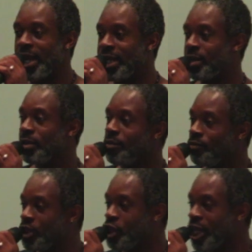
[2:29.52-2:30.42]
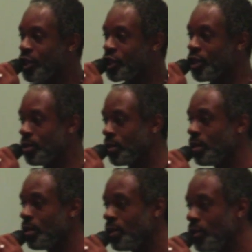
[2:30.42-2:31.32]
make rejection
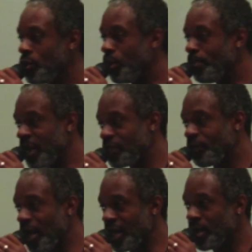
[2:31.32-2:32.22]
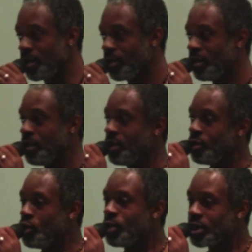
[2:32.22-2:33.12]
your best friend,
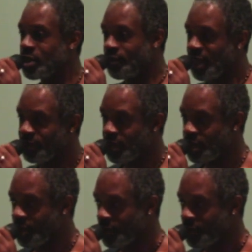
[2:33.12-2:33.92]
you will survive this